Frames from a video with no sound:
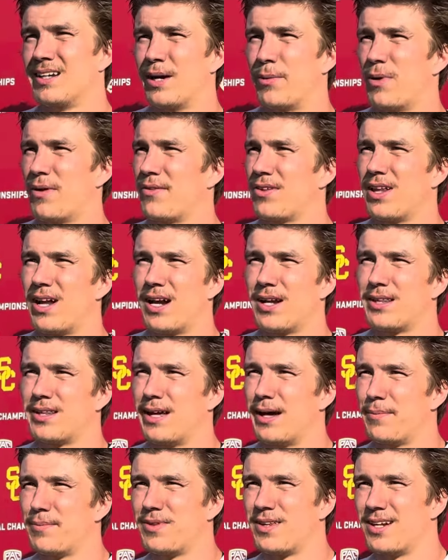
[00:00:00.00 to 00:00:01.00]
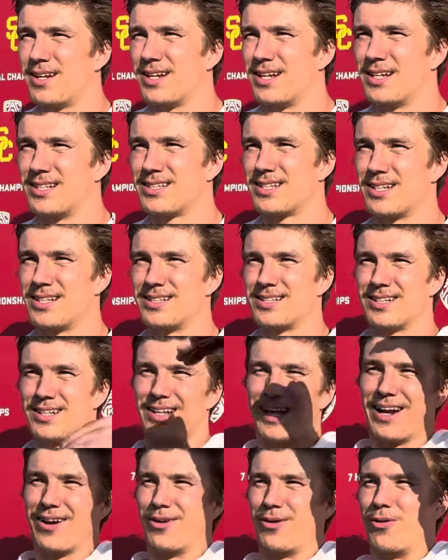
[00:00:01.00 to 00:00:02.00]
Yeah, we have a lot of depth, and it's a
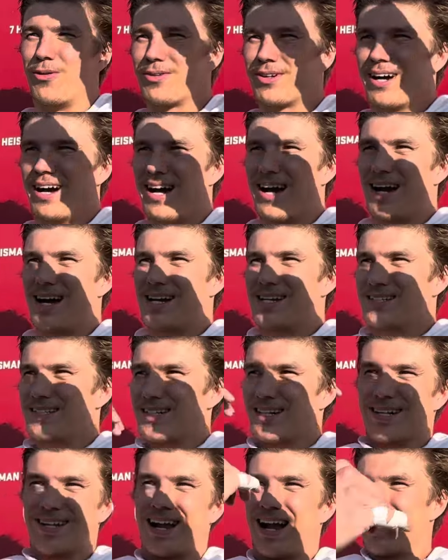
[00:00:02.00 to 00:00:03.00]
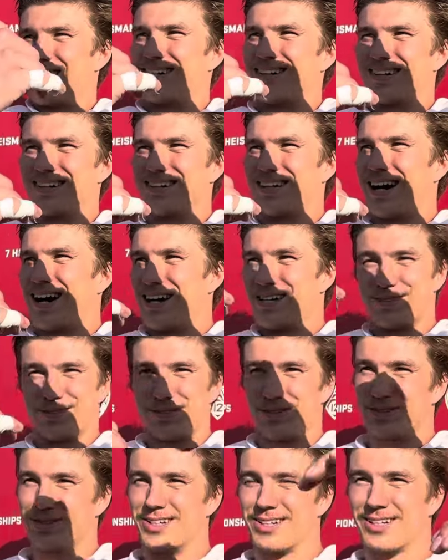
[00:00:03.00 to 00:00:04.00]
lot of old guys and a lot of young guys,
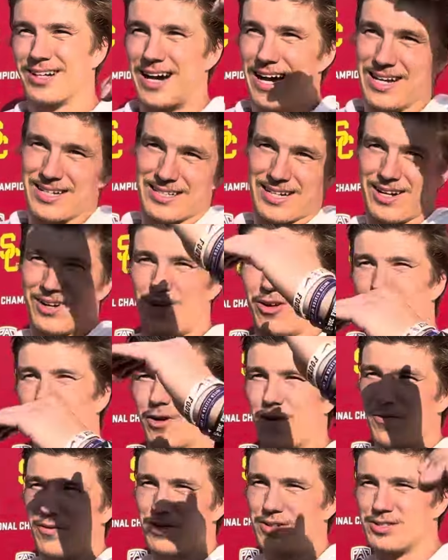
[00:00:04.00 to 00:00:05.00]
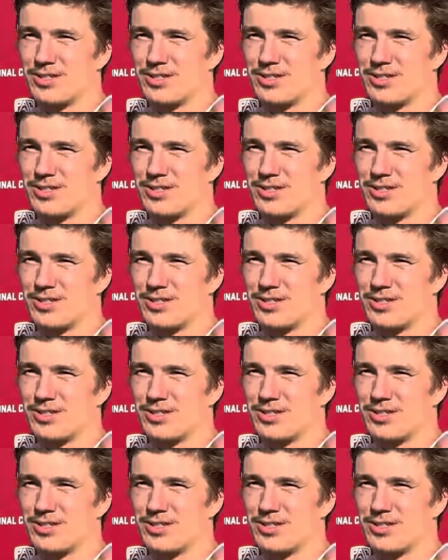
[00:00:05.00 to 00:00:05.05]
real young guys kind of all over.